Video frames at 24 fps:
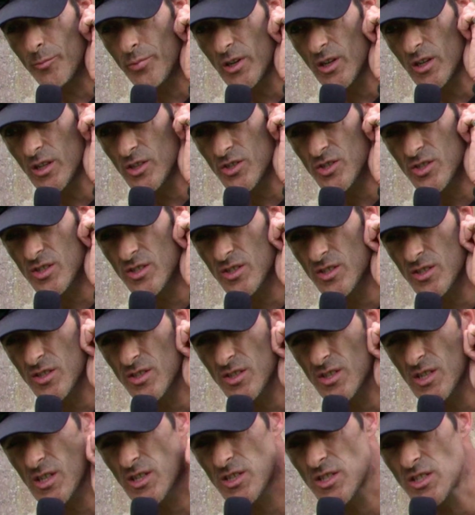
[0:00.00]
past
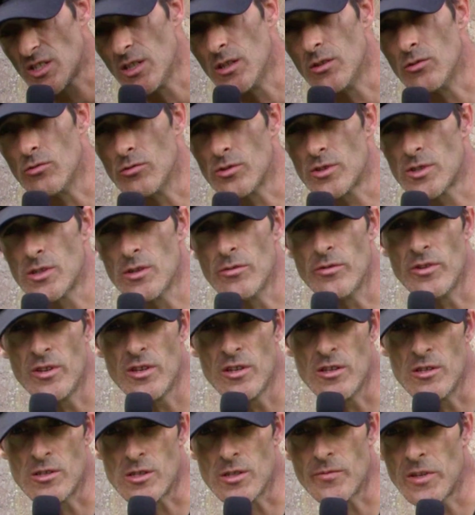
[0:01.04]
16 or so
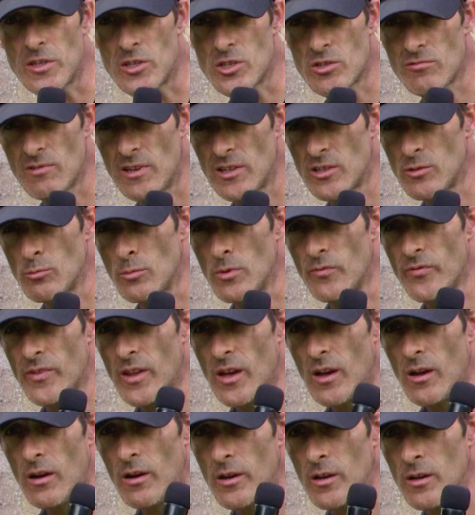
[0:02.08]
years of interacting with
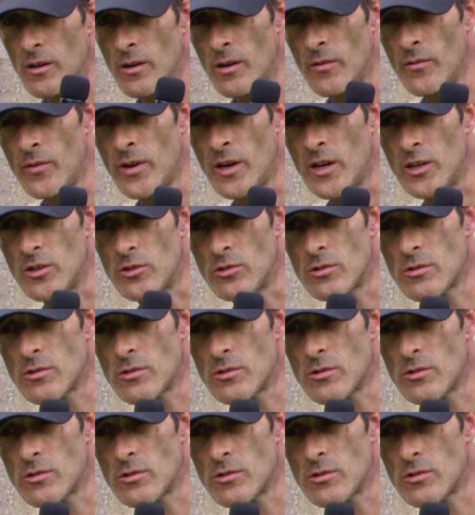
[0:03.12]
that, I have had